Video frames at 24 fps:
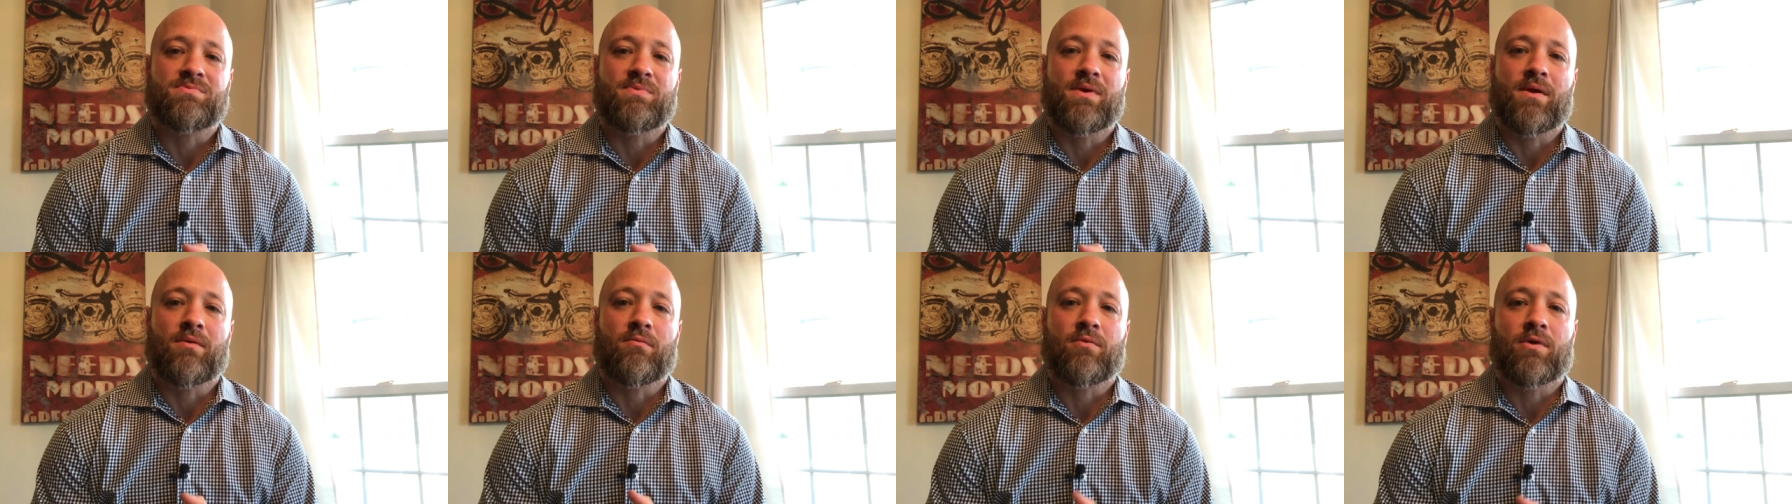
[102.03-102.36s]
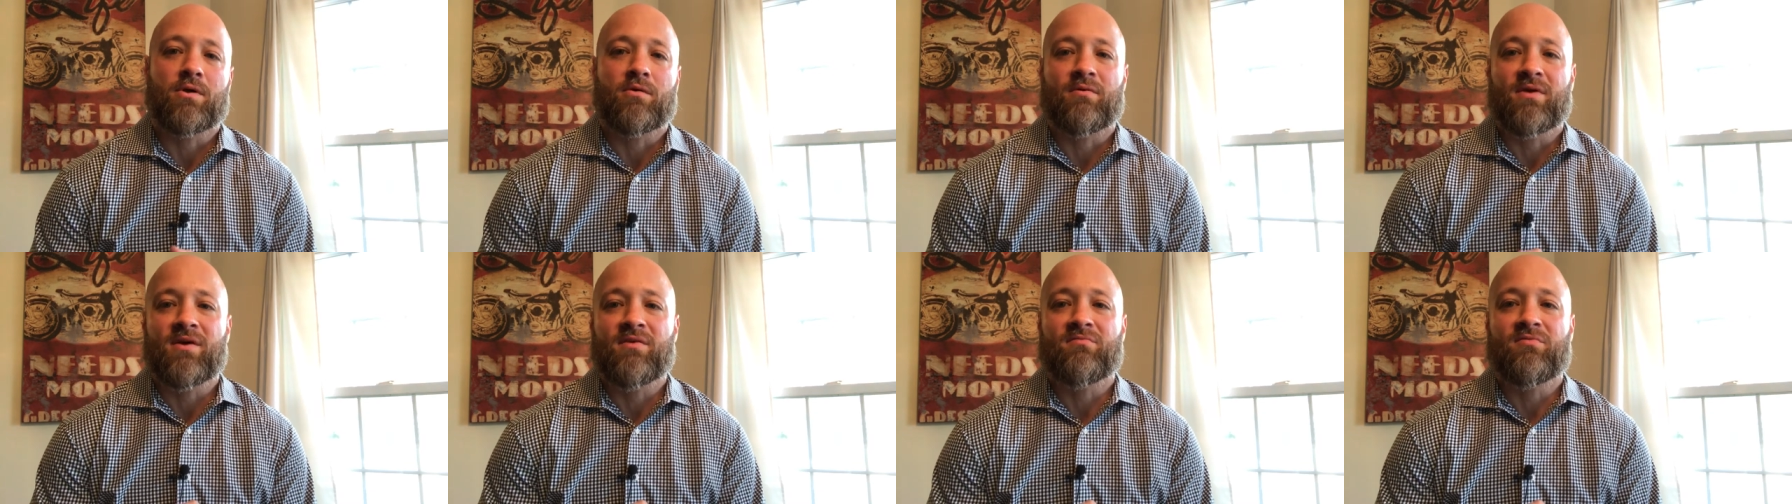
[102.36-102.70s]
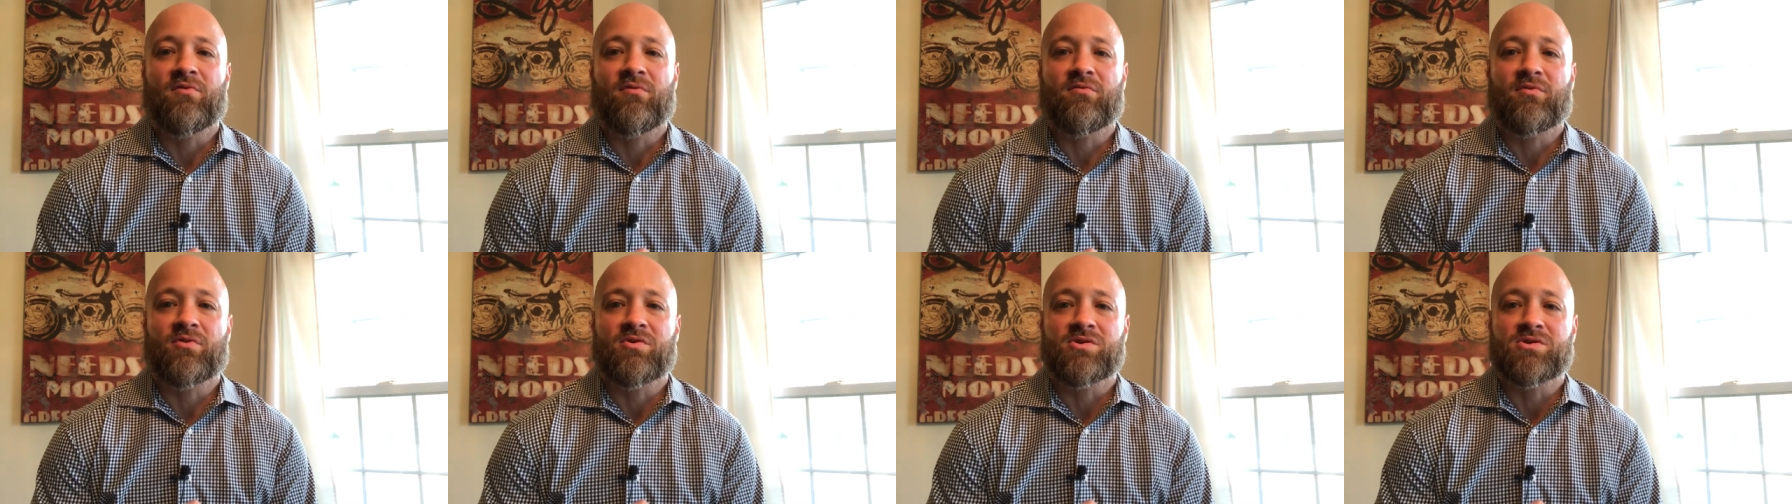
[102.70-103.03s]
We are, we're
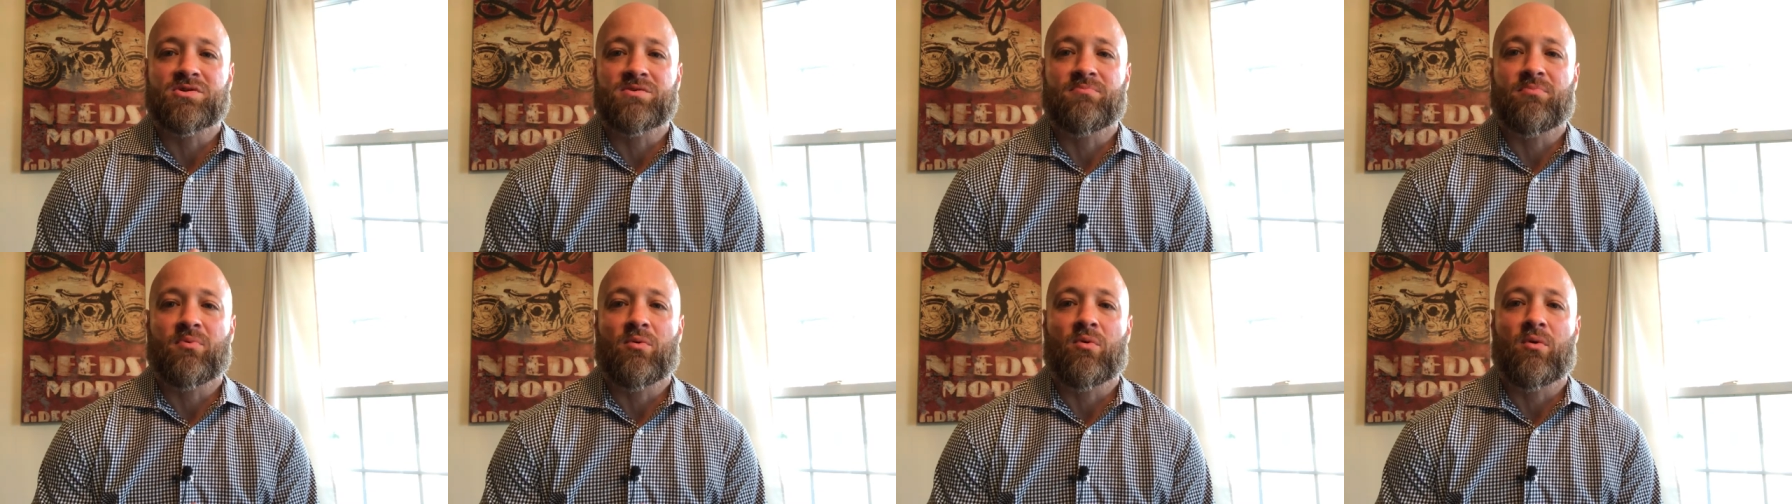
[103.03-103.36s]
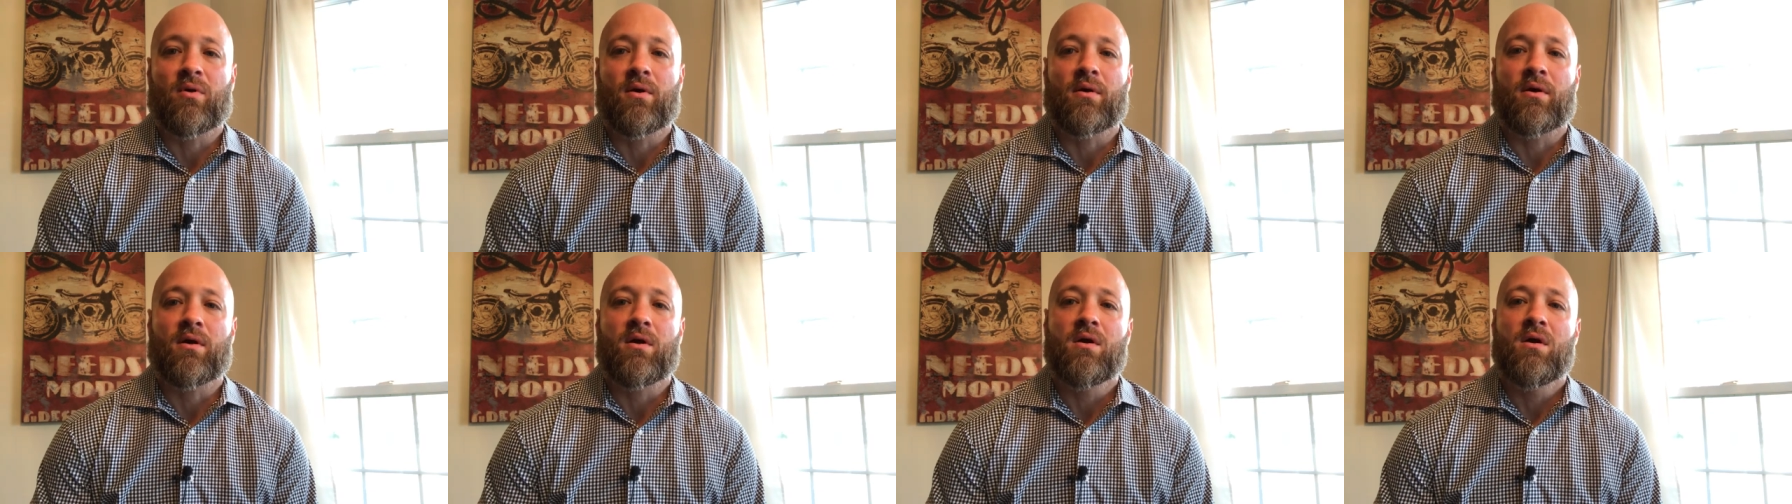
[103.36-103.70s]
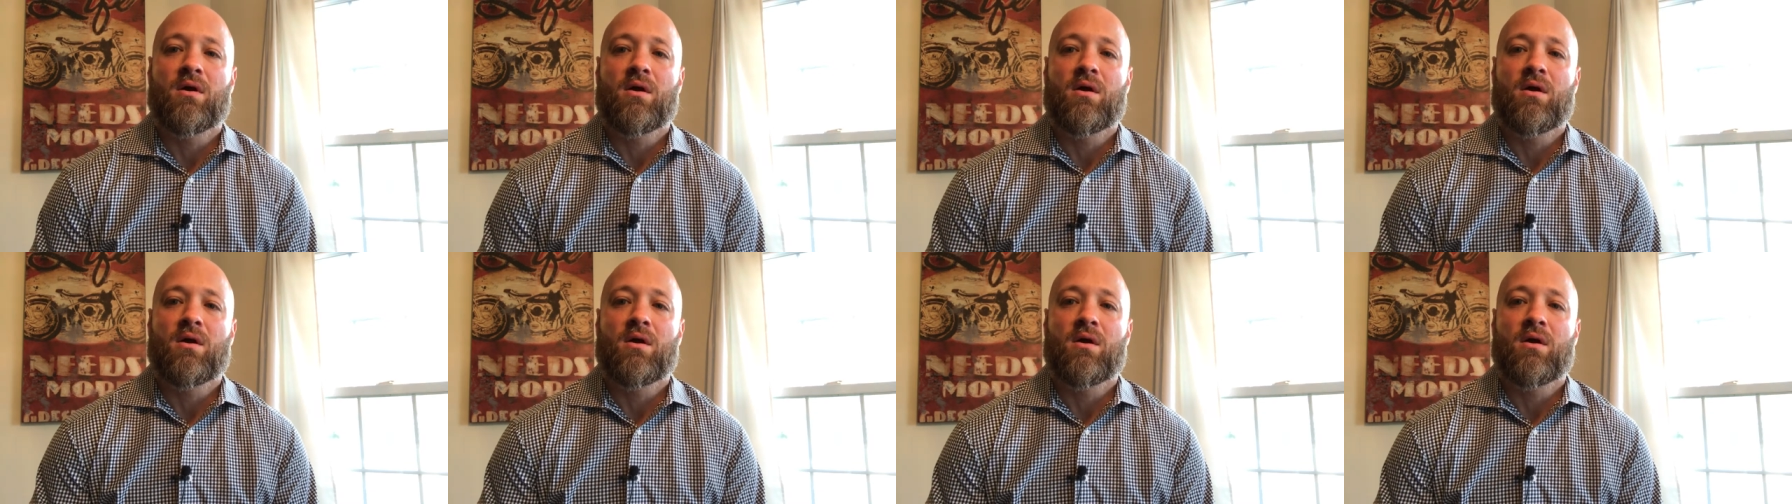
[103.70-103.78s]
grateful for your support.